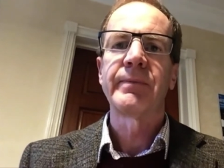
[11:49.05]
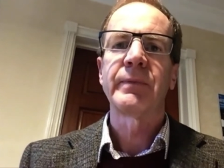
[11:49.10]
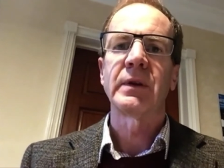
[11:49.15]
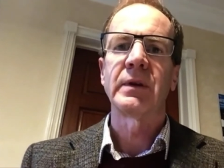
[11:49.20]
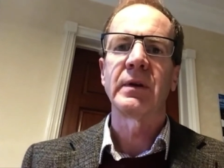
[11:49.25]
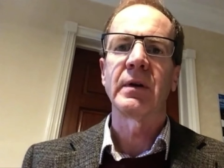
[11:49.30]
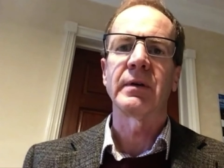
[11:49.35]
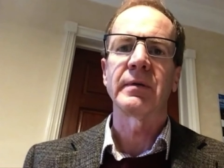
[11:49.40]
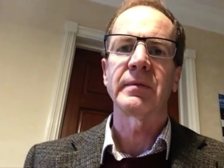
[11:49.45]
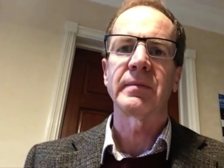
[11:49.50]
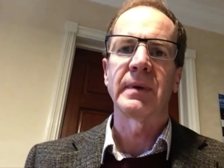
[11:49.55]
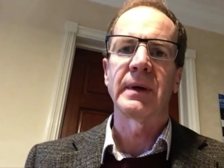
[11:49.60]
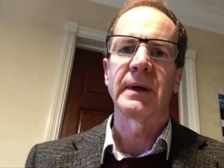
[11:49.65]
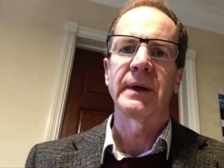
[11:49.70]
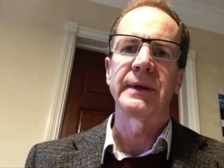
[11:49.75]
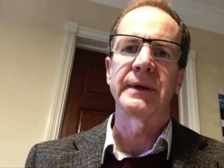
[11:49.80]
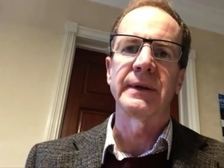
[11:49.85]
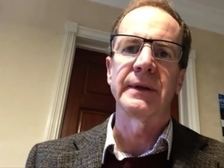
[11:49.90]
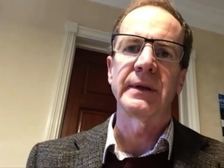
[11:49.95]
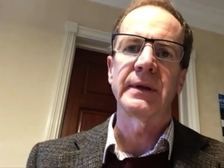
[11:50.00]
not
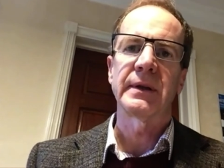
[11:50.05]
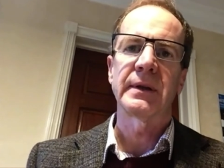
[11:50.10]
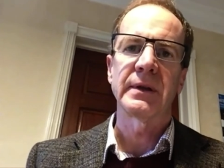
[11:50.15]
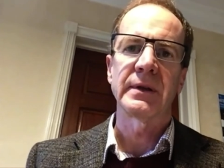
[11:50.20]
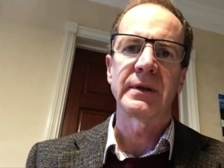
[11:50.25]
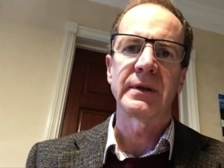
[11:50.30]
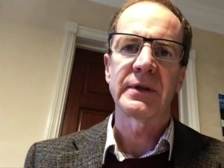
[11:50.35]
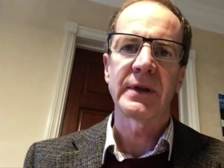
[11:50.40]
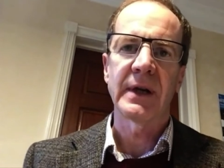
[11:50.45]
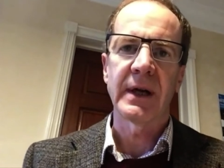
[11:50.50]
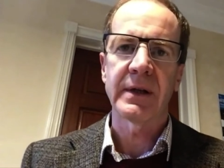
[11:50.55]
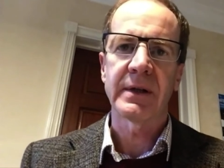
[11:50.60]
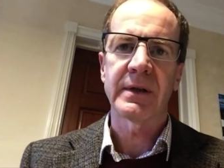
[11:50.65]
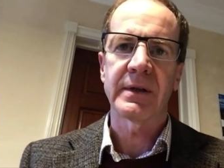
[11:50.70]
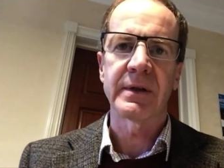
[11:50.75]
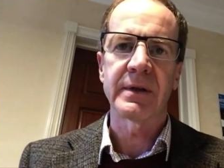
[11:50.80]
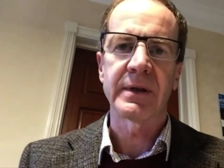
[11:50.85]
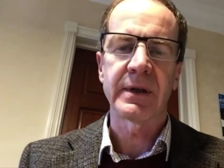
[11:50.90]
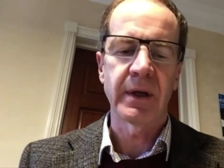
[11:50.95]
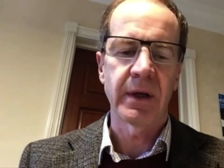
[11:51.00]
by the
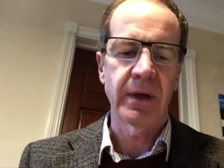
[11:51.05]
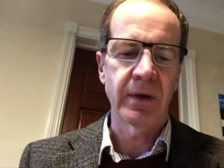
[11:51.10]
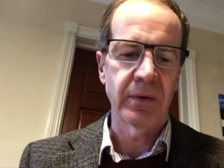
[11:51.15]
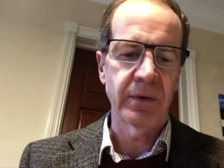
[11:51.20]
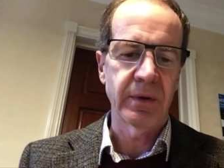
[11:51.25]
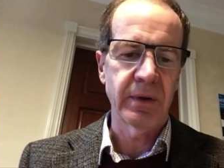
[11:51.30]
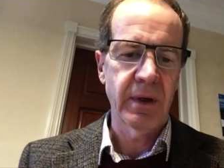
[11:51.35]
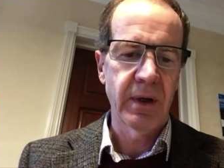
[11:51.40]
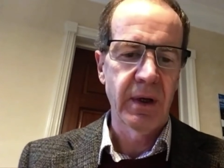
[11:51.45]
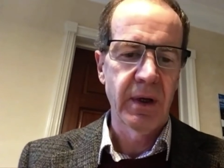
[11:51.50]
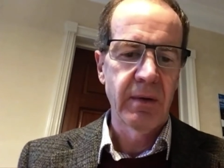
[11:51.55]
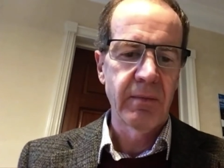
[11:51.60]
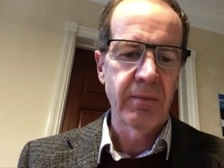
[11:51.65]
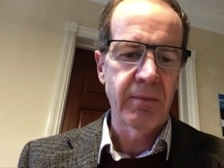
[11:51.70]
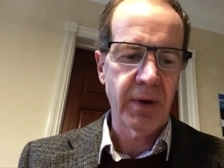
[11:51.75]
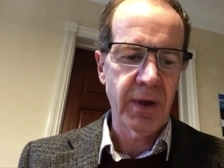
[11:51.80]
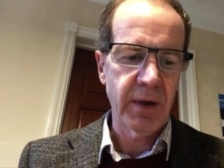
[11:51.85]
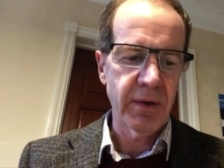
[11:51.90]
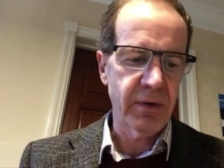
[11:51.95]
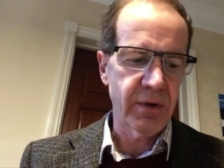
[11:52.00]
contractor's own
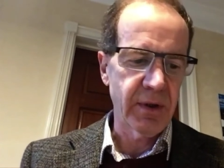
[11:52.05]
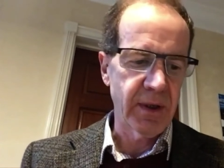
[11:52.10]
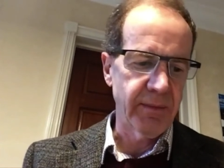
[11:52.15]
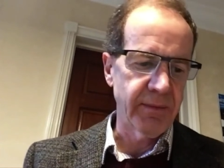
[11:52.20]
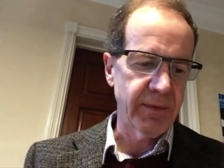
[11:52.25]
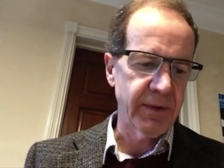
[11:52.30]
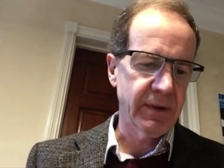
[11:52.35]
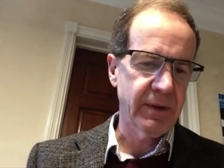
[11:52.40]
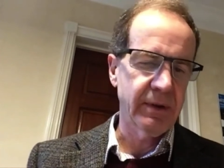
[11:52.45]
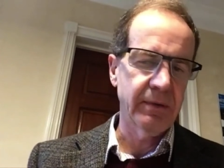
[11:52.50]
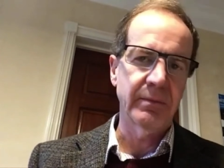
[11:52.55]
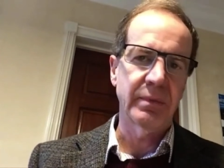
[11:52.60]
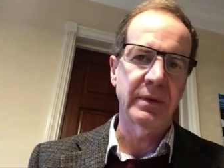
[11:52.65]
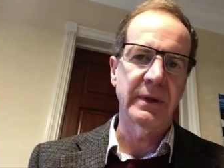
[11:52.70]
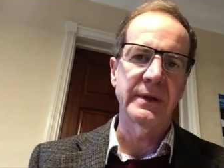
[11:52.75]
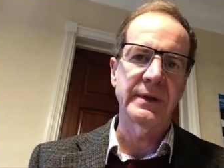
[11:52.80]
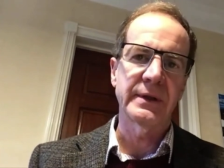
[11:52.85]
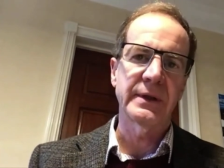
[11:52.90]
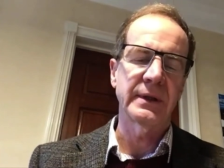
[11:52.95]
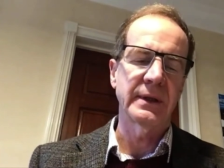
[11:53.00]
programmed
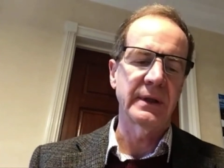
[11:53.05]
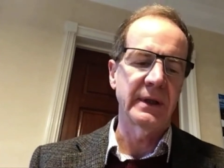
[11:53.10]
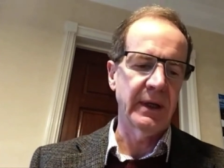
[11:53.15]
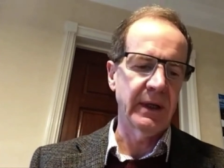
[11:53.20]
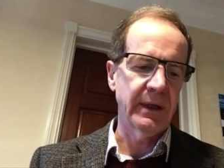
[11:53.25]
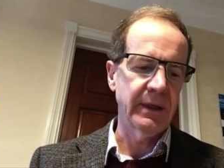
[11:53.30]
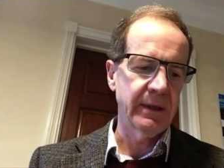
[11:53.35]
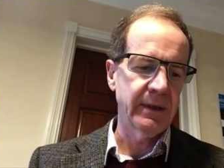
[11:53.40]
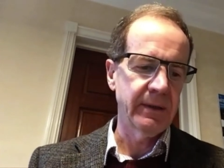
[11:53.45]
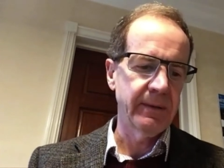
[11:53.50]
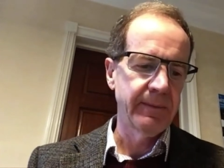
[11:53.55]
completion date